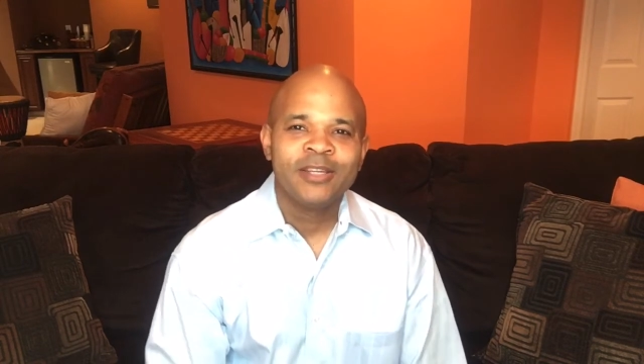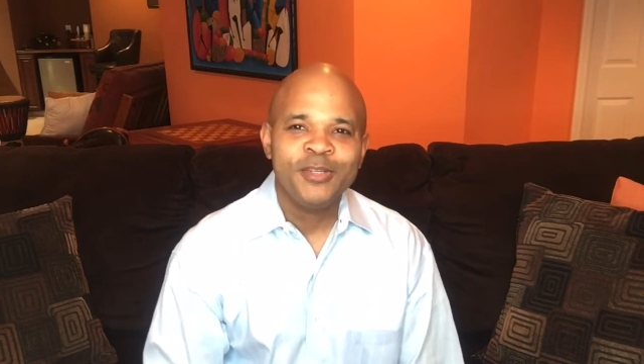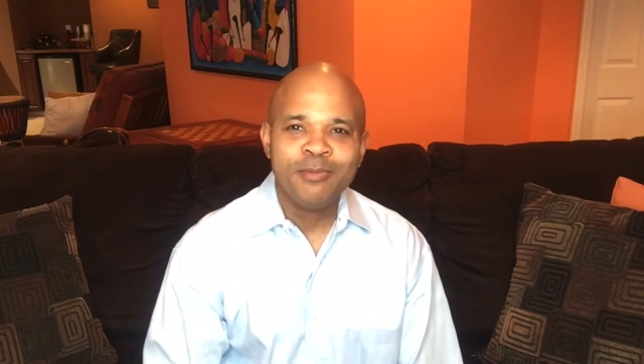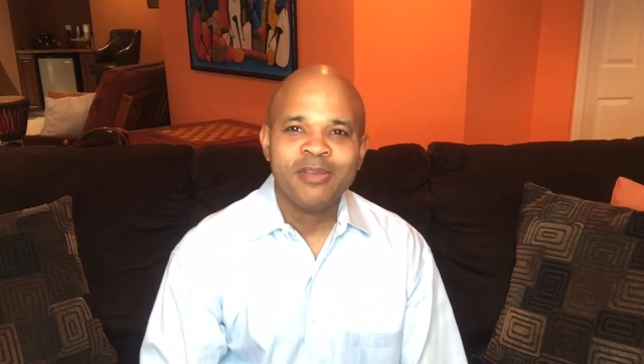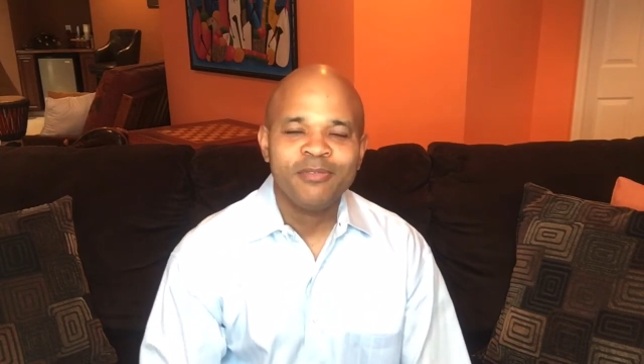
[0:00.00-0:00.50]

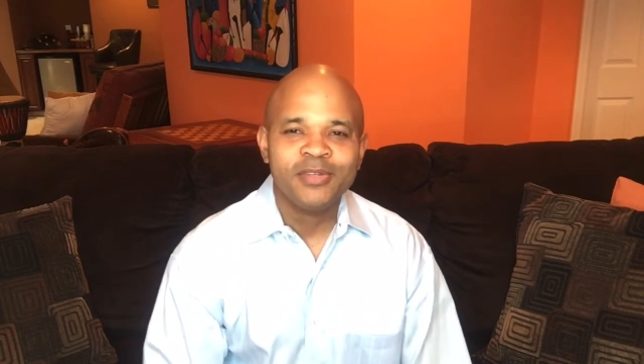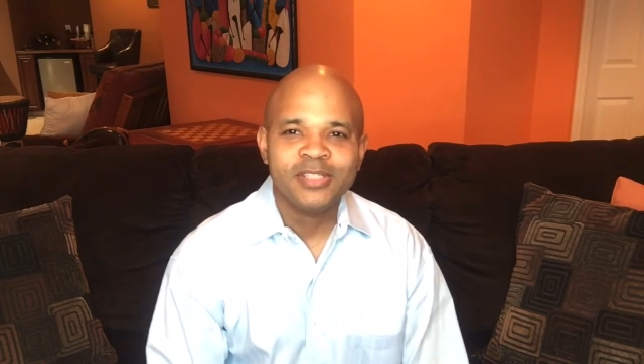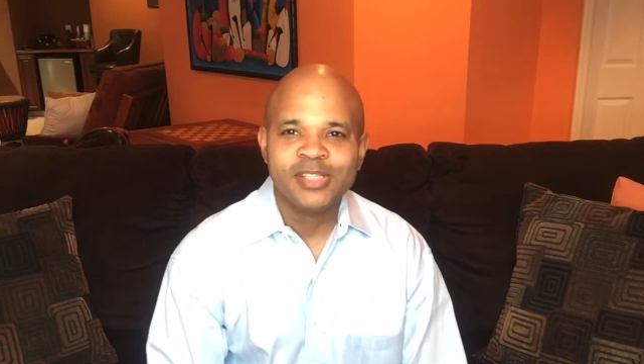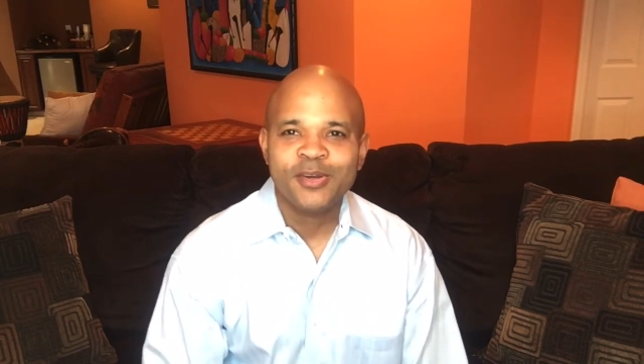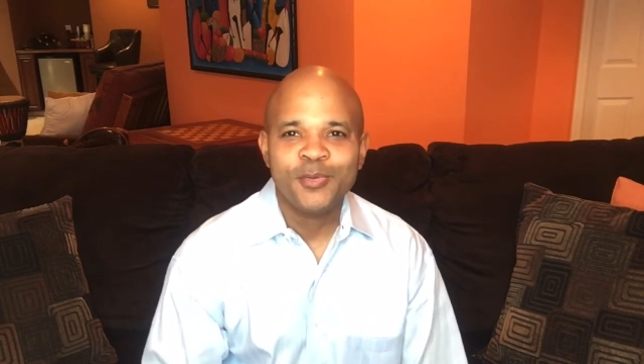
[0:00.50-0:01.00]
you may feel
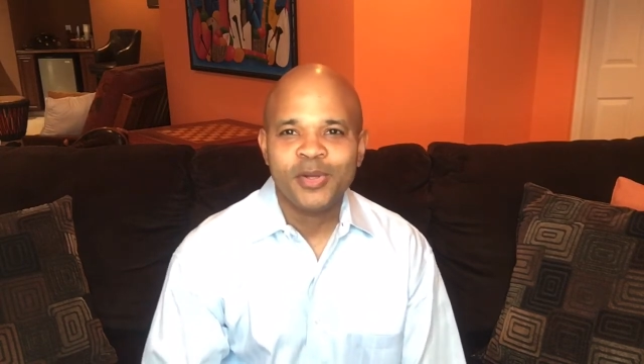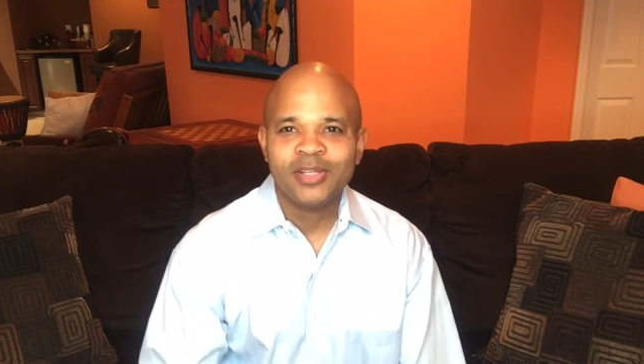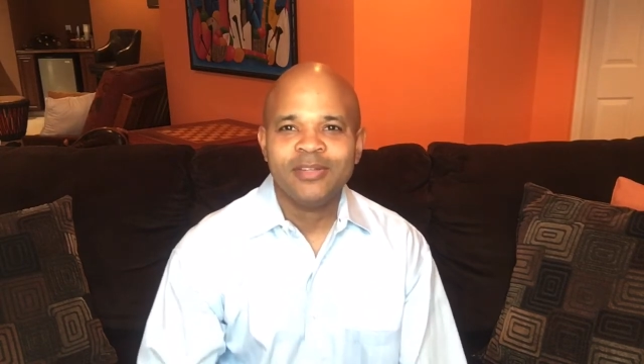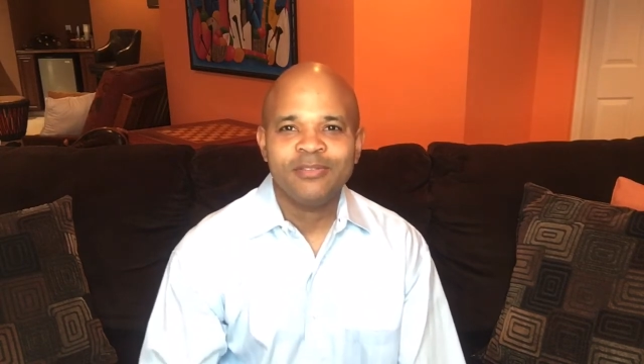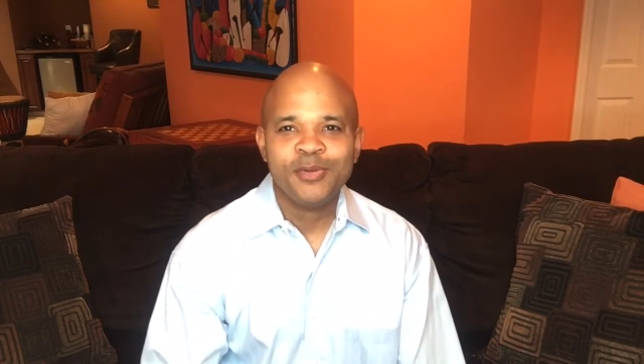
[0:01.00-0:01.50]
as though, well,
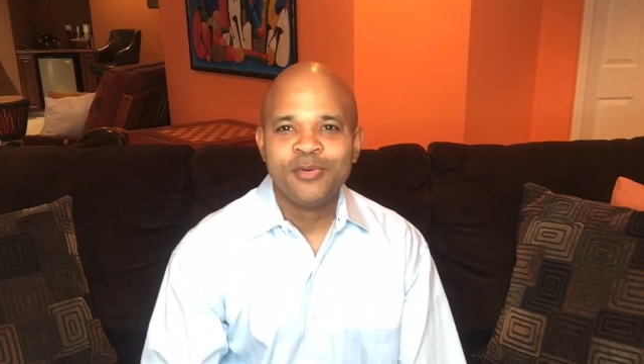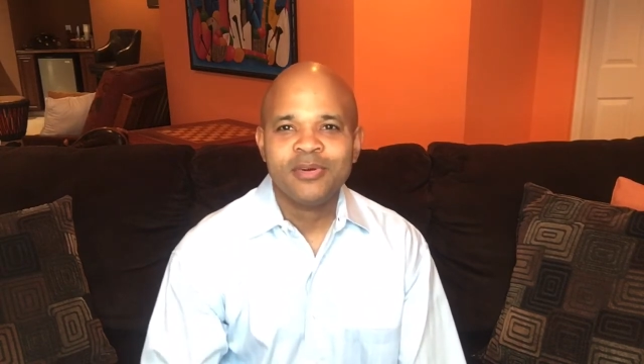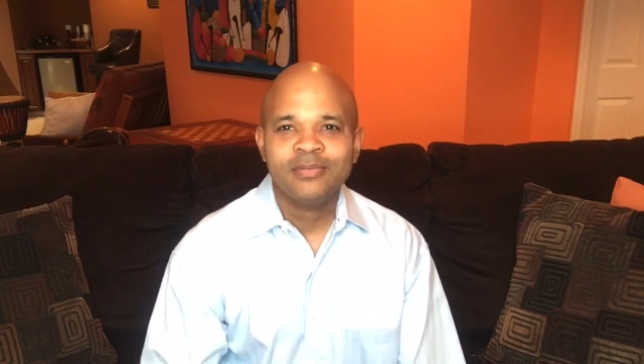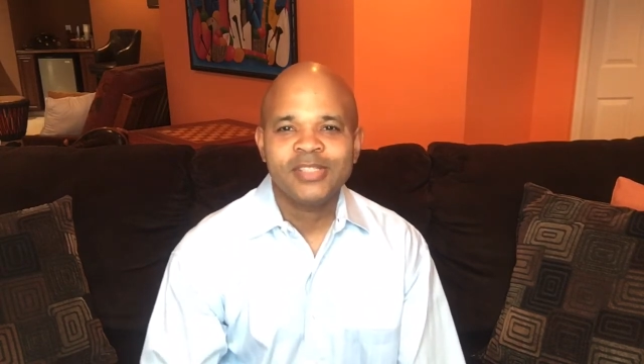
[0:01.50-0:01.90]
if your